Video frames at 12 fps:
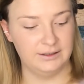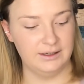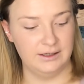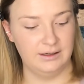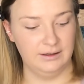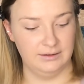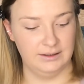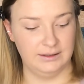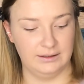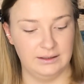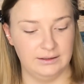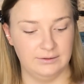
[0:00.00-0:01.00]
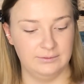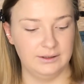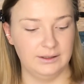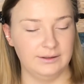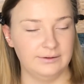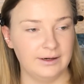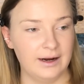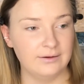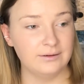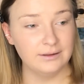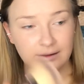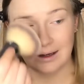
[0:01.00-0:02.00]
I'm just going to swirl it
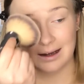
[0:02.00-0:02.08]
around.